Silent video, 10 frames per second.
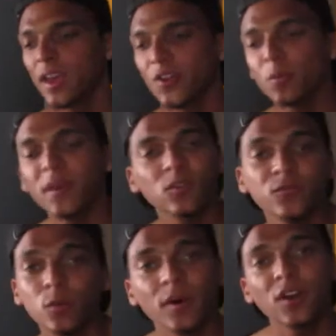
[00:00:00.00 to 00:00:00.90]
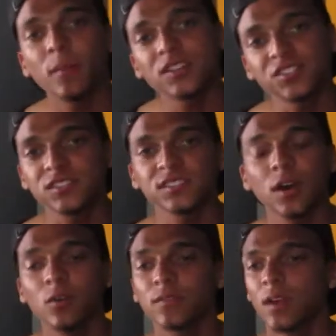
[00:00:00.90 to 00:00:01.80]
It'll make you feel better about
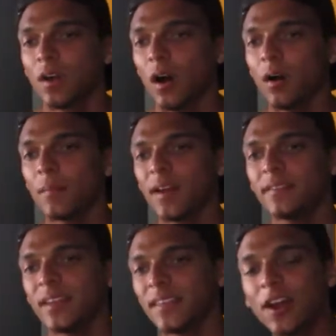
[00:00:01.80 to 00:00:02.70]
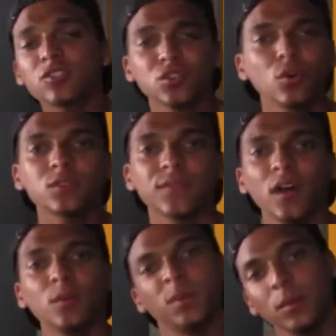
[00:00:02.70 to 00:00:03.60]
yourself. And that also goes for
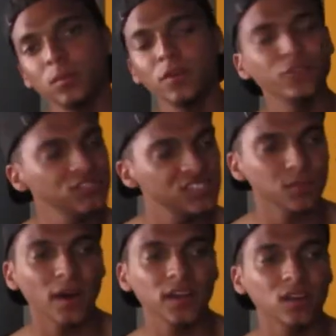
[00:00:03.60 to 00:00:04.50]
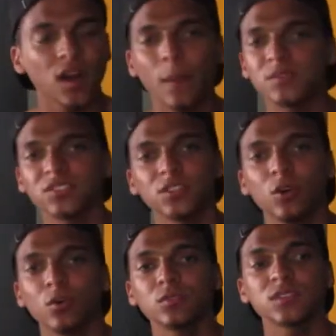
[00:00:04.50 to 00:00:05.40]
other people. If you see somebody accomplish their
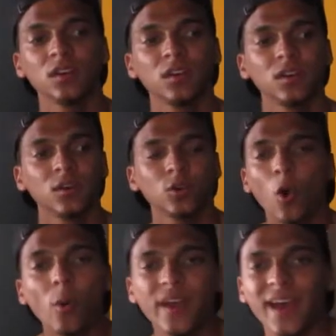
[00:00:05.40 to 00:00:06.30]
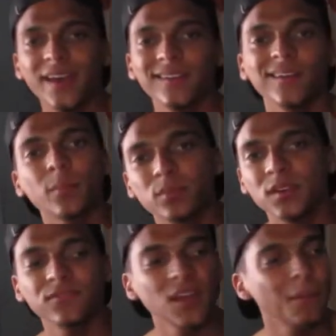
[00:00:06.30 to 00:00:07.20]
goals, go ahead and
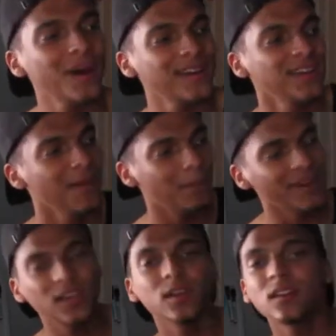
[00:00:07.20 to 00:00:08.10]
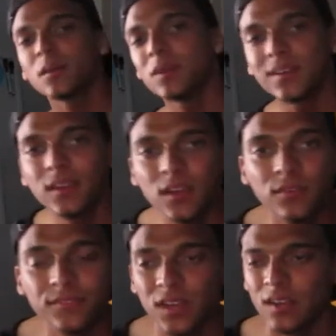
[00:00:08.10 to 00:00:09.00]
uplift them by getting them a
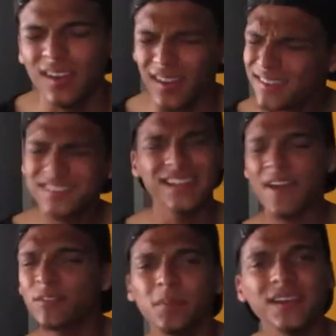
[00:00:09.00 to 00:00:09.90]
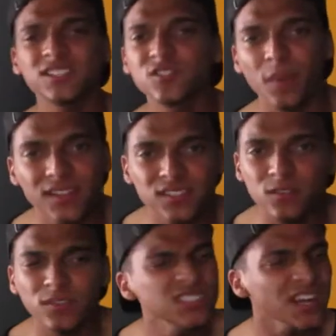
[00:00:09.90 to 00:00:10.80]
gift. It doesn't have to be
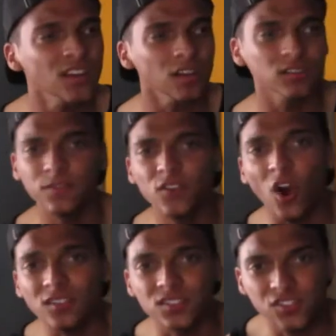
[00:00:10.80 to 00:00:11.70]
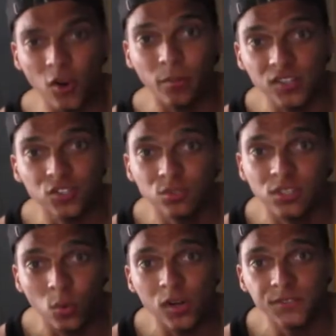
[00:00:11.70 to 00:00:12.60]
expensive. A $10 gift card to Starbucks
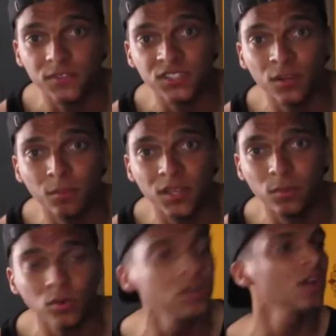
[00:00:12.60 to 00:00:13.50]
usually works for some people.